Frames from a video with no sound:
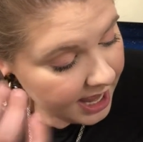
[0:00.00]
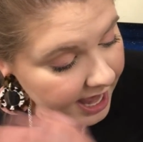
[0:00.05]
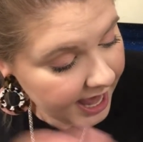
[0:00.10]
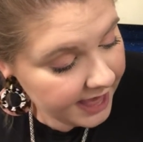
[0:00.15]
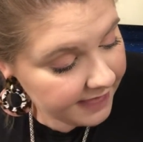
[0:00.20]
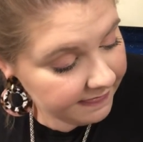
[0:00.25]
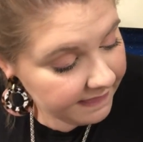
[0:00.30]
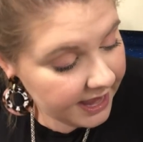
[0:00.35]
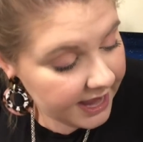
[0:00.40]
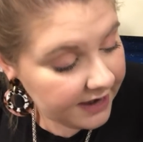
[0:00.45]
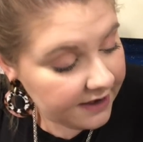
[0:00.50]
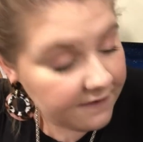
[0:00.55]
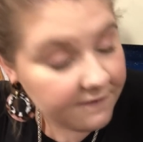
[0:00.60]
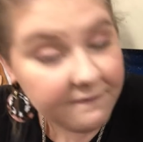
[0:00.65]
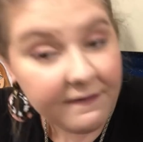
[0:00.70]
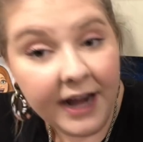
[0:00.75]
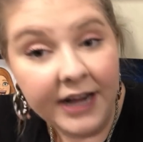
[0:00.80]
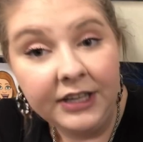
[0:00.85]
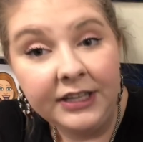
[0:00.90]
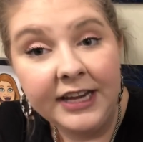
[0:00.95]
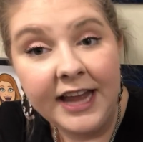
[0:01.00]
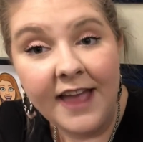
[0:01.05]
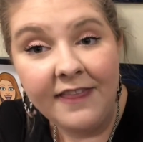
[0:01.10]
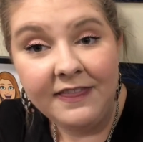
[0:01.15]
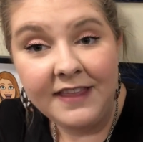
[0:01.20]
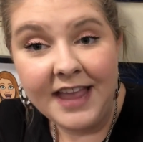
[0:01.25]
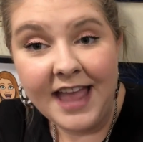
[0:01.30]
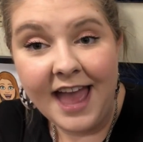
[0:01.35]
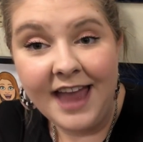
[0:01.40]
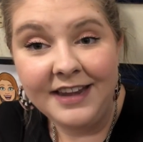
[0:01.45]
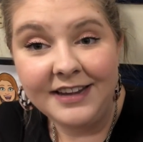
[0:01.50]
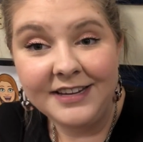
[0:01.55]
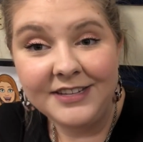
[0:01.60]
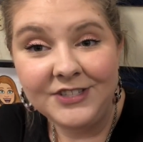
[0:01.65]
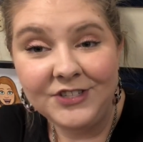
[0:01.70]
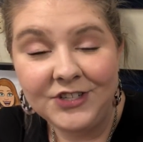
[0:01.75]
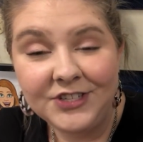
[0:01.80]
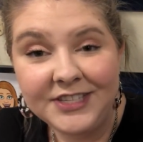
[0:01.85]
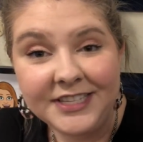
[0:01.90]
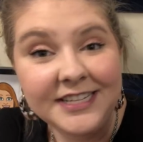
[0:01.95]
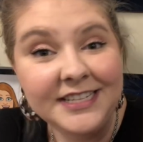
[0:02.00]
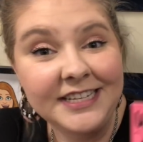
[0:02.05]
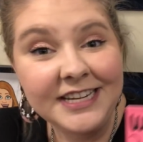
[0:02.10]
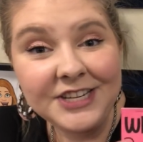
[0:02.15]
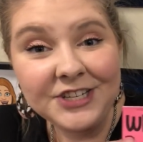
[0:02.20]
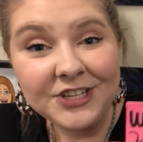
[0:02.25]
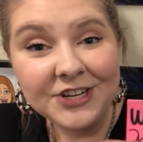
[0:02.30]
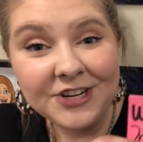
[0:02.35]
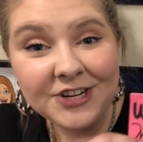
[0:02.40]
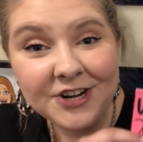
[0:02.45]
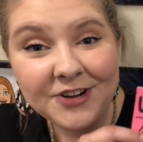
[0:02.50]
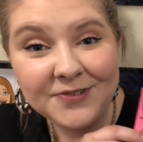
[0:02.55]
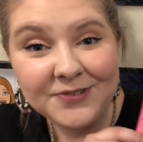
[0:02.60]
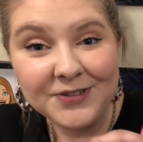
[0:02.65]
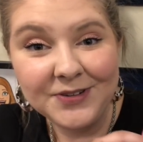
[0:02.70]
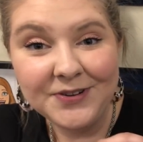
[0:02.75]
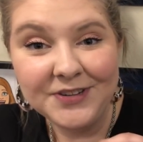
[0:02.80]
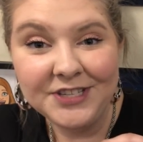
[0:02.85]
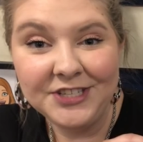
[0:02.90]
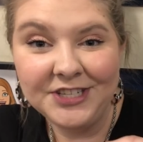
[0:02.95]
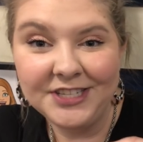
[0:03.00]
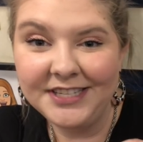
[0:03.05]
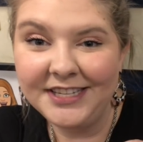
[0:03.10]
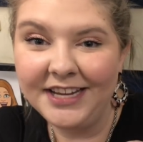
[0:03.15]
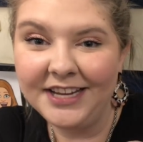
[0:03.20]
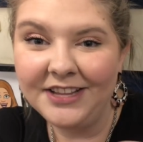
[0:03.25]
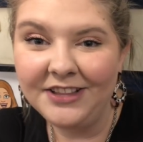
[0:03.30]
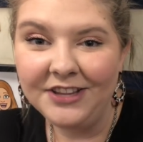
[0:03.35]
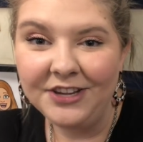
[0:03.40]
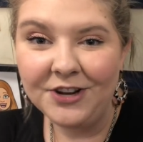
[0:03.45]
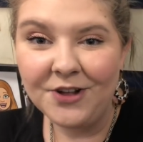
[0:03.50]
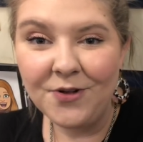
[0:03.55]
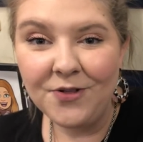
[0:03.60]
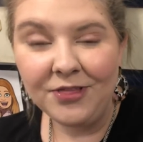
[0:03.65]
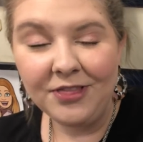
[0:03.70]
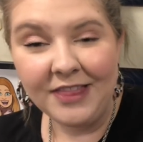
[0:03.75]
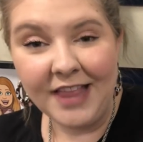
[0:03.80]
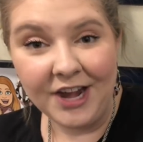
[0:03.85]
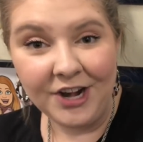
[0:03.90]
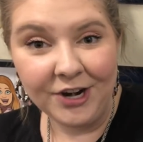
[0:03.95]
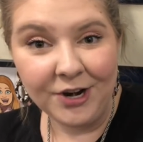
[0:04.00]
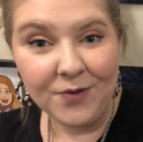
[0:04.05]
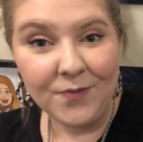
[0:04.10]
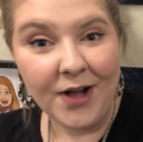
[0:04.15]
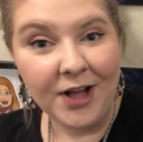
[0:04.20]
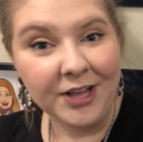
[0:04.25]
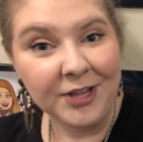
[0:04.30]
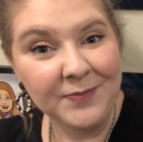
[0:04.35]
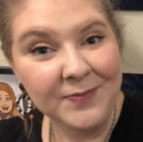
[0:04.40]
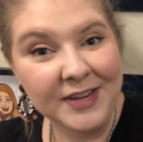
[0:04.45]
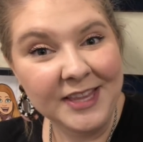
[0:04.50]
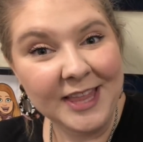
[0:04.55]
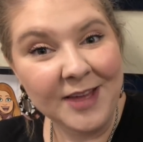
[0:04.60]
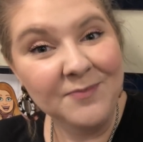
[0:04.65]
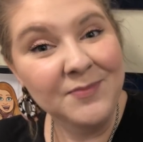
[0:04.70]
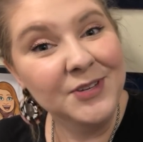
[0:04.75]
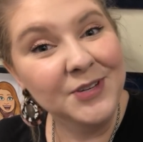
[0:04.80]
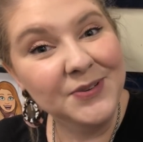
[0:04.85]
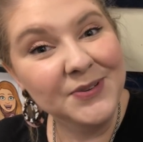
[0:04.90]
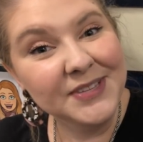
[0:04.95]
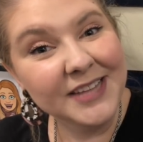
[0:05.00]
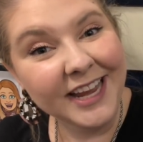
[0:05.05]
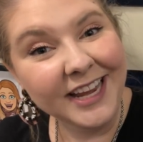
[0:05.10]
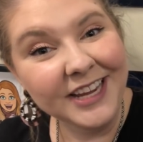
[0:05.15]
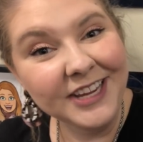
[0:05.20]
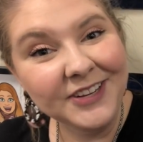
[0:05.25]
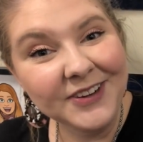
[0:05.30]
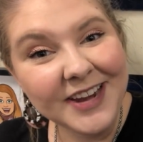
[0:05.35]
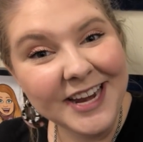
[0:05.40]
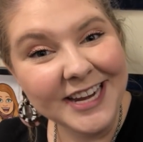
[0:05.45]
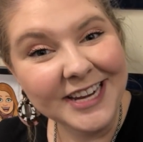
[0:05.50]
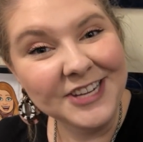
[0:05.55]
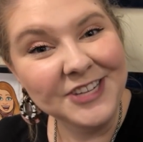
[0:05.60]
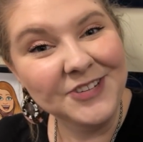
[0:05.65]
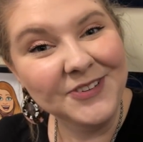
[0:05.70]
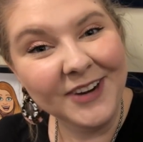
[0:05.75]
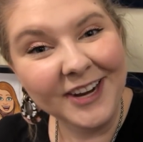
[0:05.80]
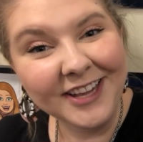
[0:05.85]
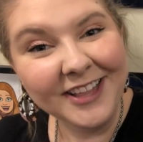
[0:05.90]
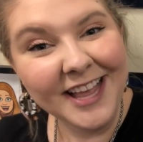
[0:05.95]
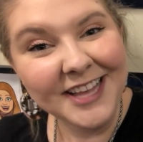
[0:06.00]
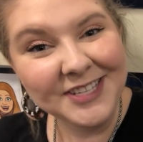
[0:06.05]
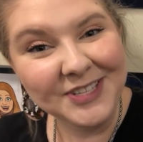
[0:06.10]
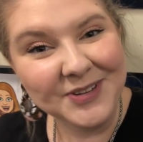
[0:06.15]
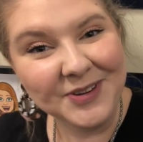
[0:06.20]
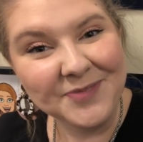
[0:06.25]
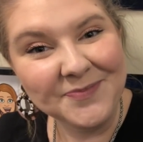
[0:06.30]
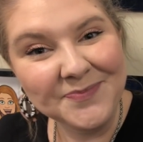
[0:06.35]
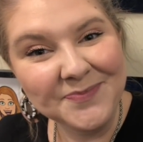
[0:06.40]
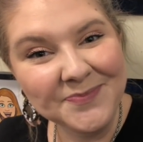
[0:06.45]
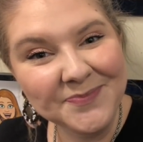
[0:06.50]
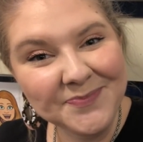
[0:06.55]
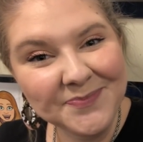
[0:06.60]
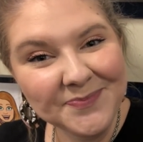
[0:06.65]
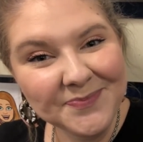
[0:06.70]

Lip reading: And then finally at the end is just a teacher note. So it's just like a little letter welcoming them to second grade and to our classroom.